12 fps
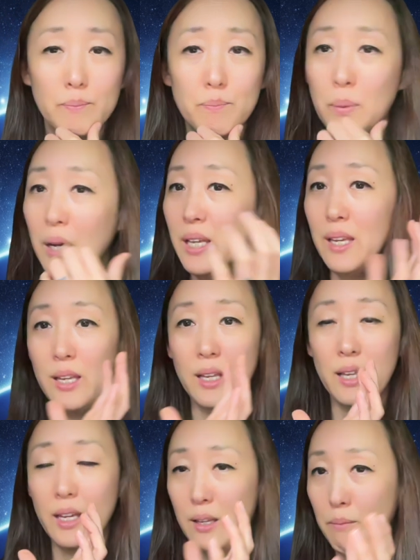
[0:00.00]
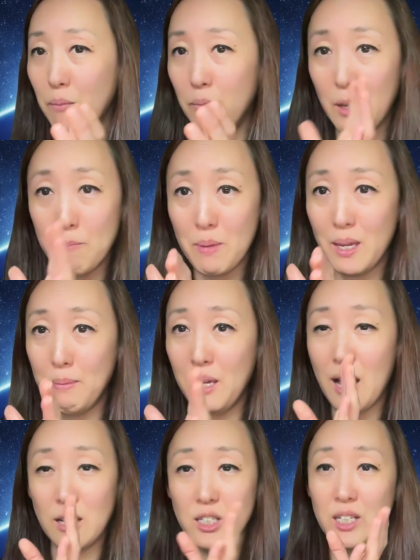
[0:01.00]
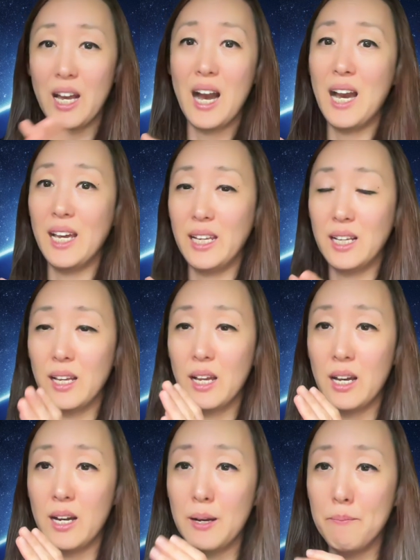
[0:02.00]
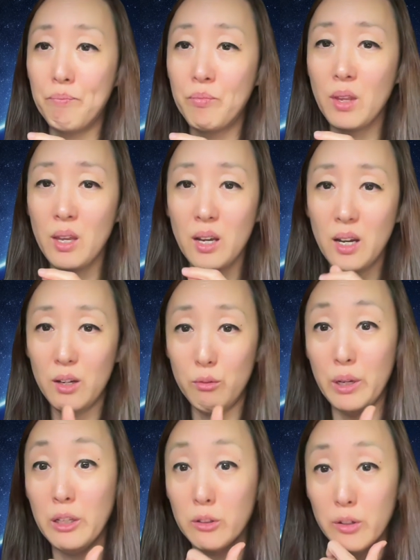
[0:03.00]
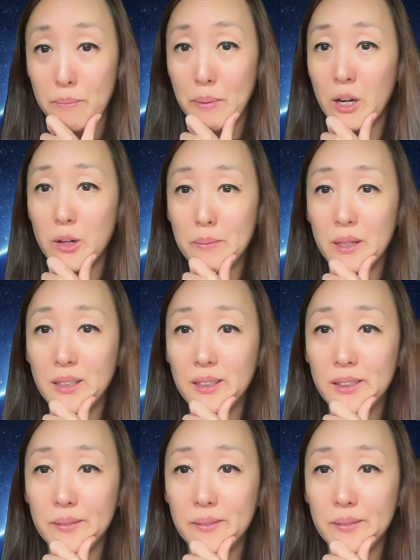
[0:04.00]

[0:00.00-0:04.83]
but it may be actually hiding renal impairment.